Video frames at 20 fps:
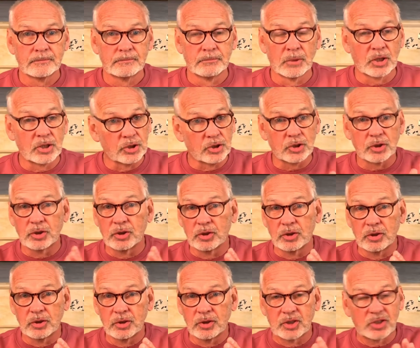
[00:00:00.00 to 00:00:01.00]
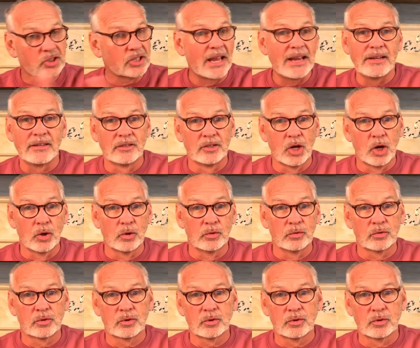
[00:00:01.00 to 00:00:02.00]
Because Satan
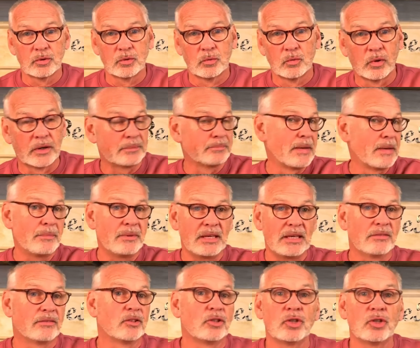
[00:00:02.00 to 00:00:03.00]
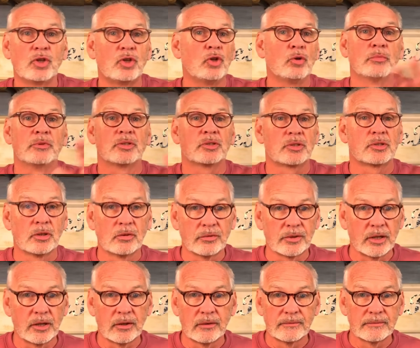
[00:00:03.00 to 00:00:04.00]
knows what maybe even the humans don't
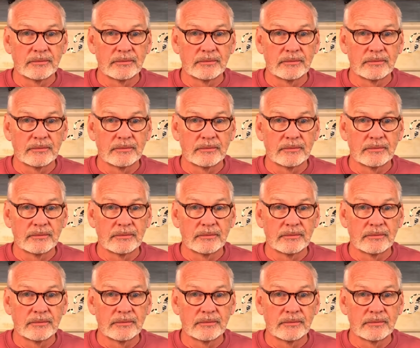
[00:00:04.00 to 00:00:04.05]
know.